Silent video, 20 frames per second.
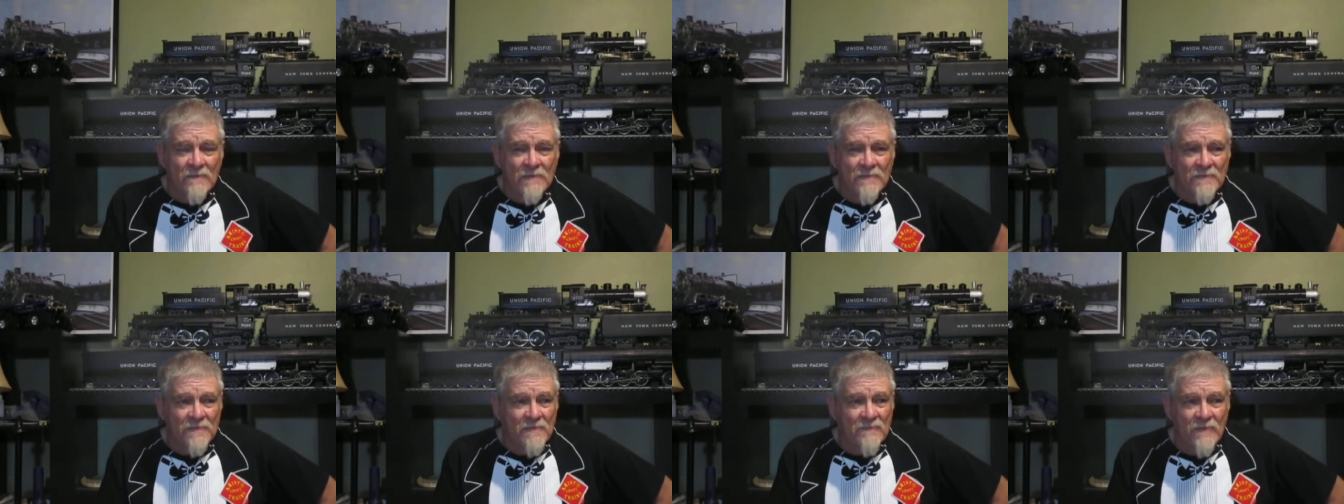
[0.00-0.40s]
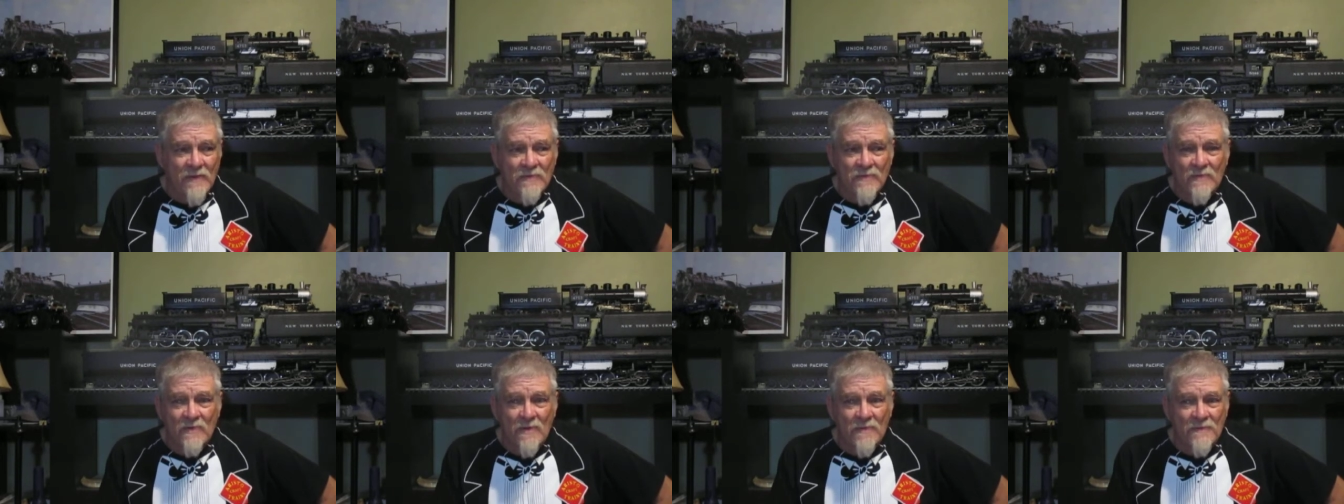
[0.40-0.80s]
He said, if I
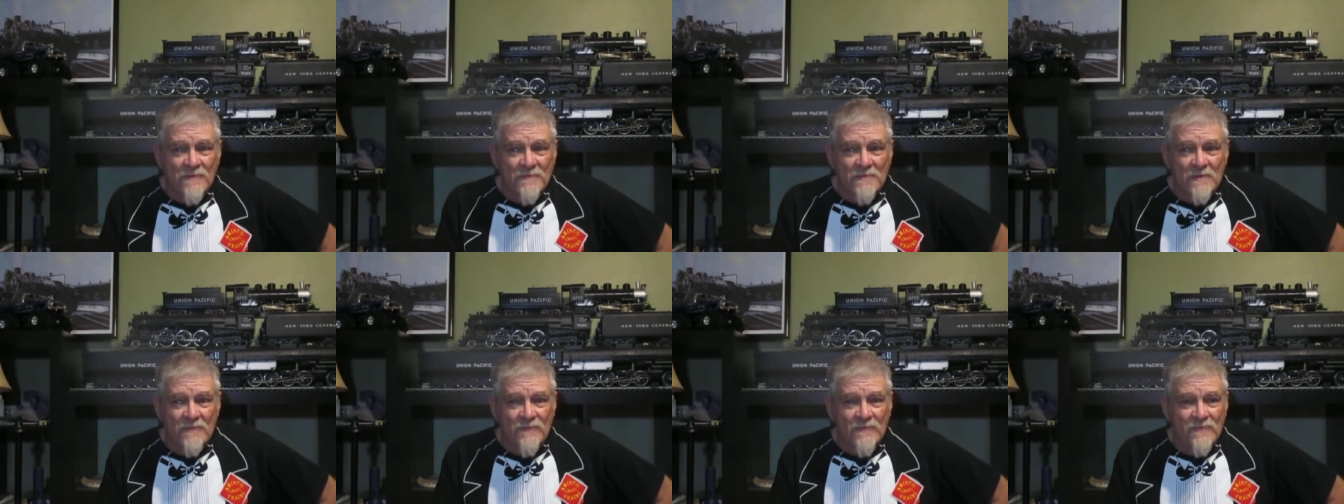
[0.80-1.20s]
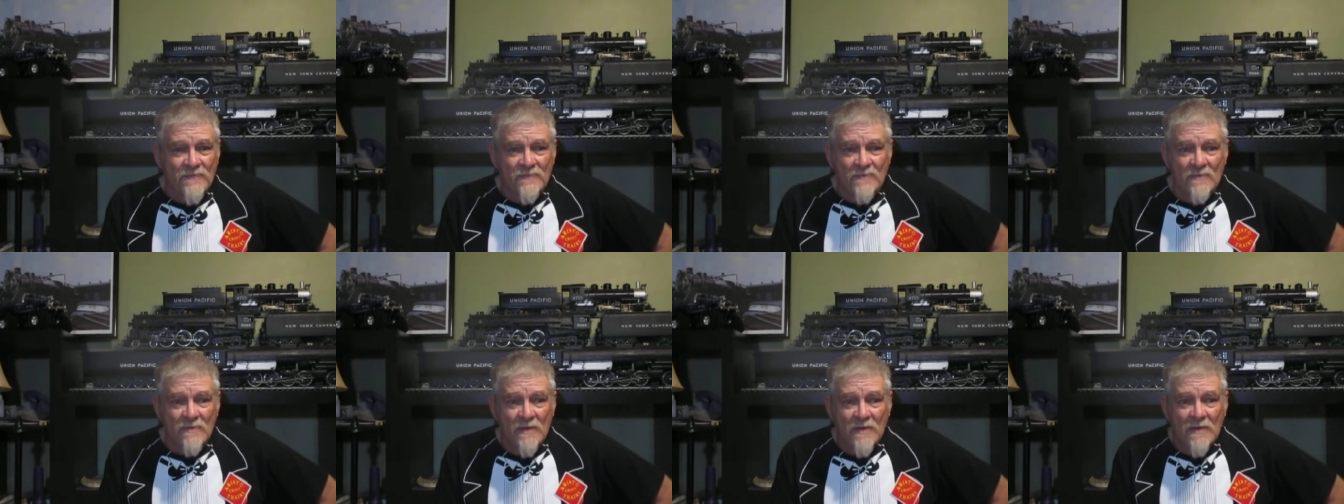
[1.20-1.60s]
do all this stuff, this
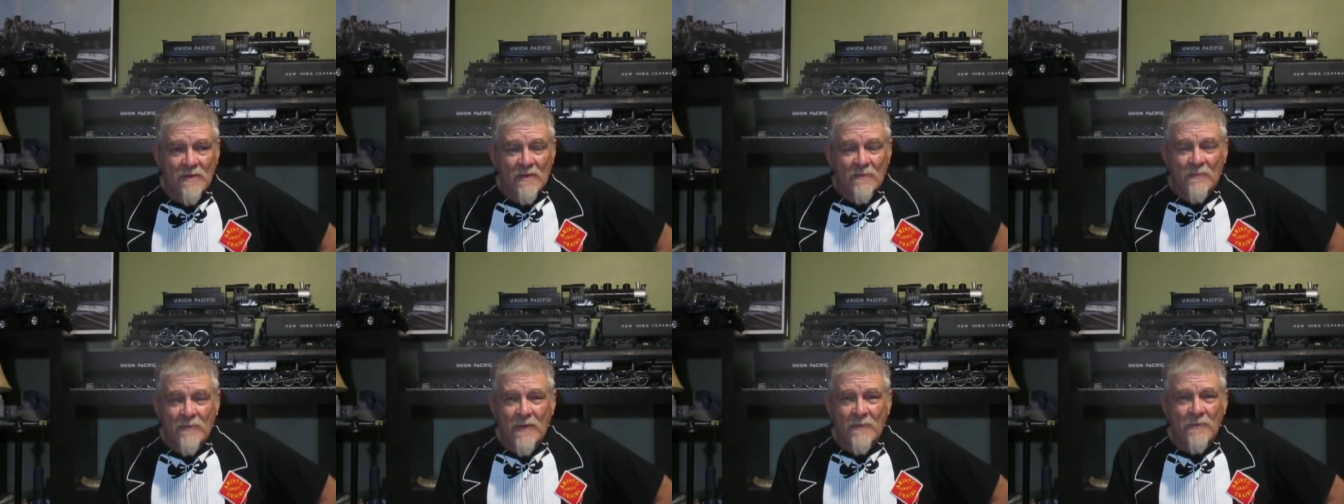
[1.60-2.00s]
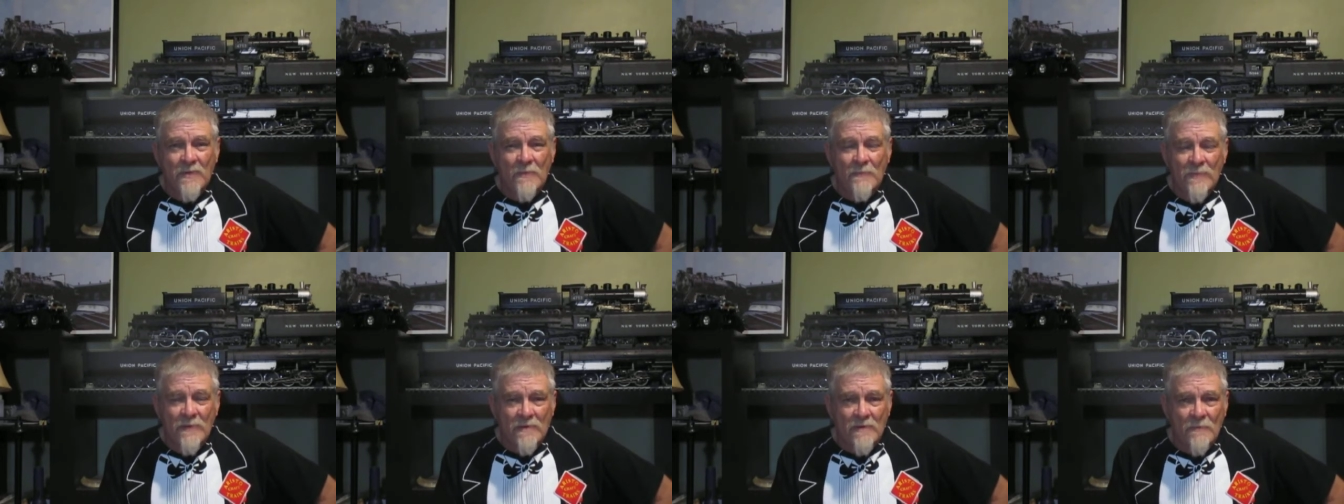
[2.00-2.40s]
will make me a
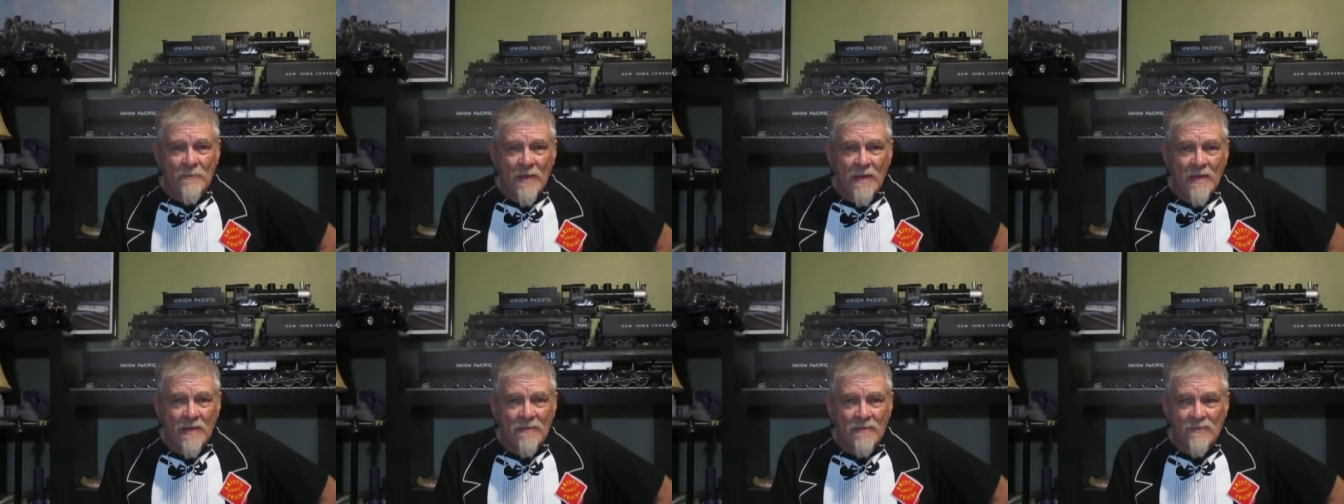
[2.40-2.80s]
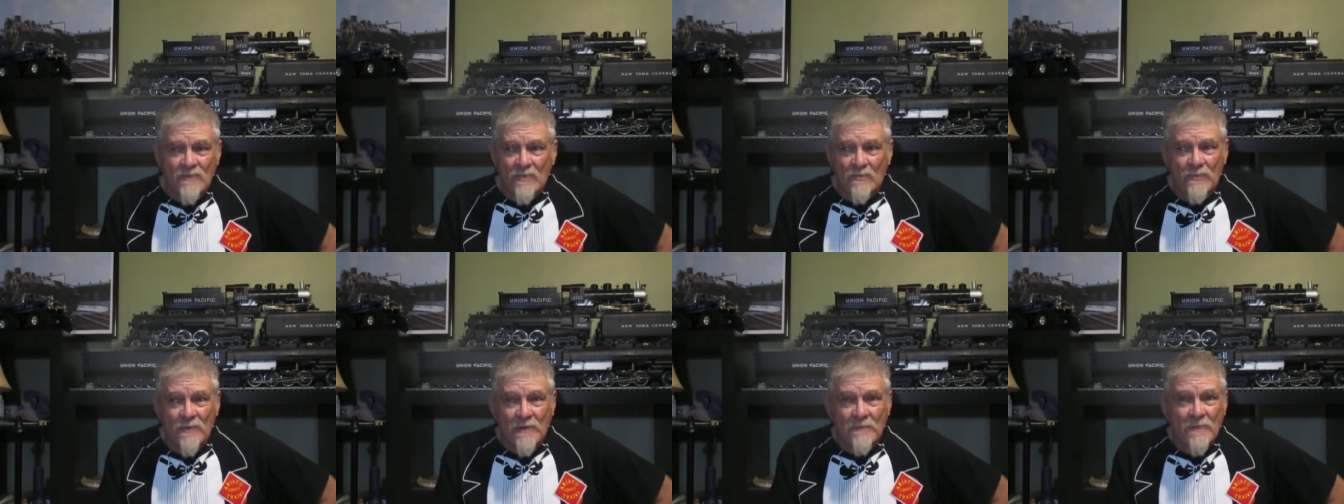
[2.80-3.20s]
better man. This
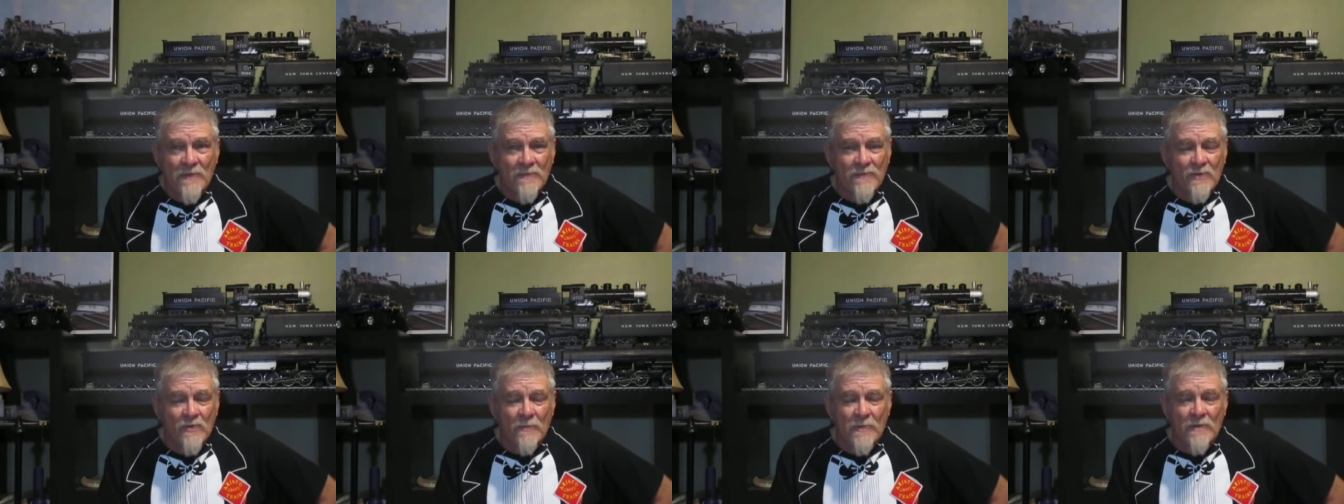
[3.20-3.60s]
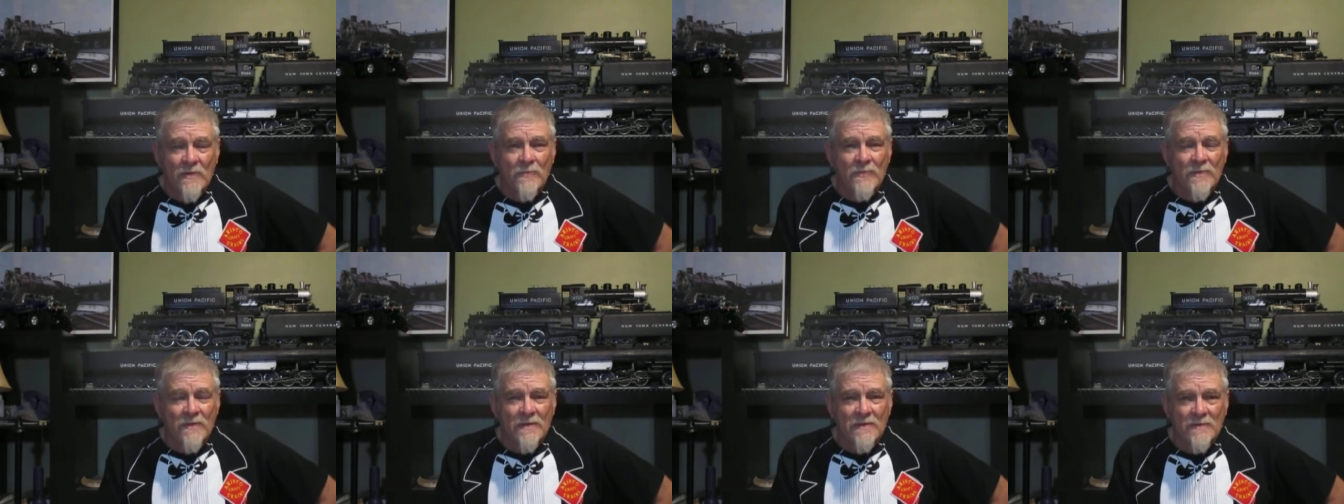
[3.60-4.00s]
will bring me into a better
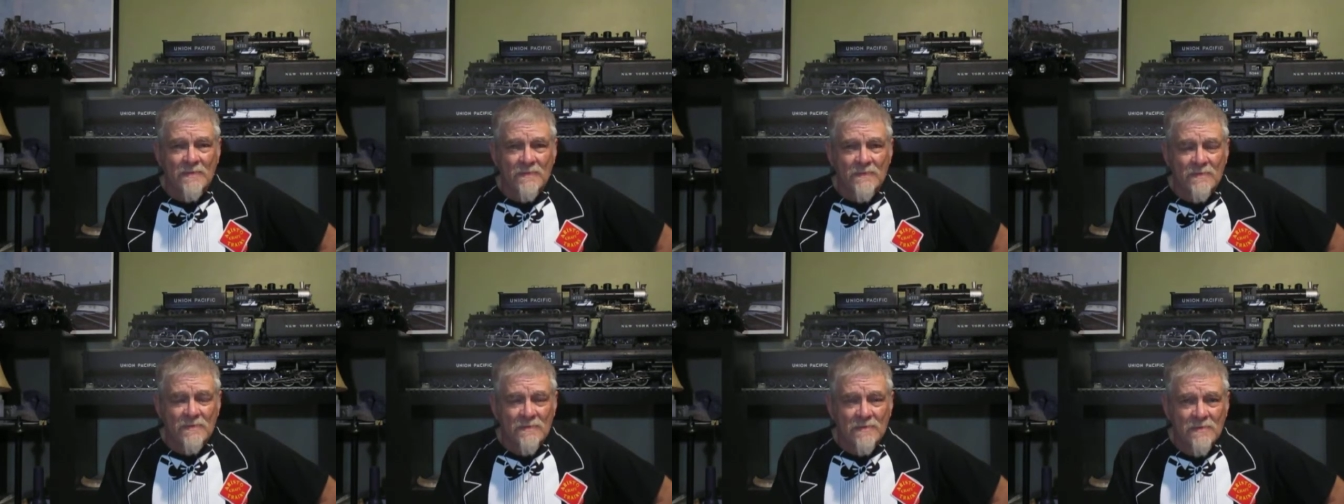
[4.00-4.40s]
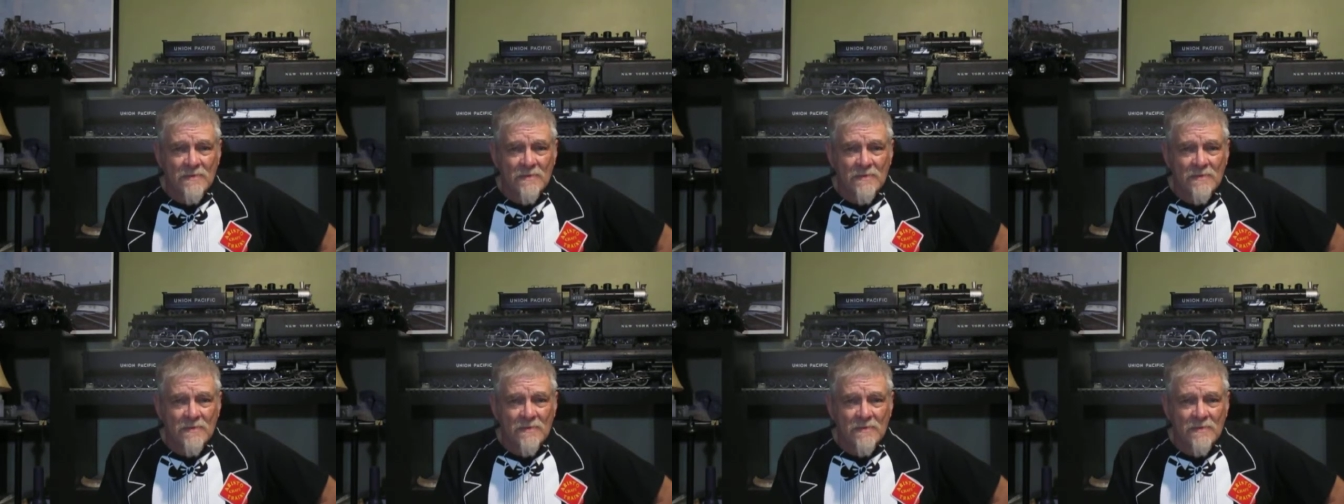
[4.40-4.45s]
place.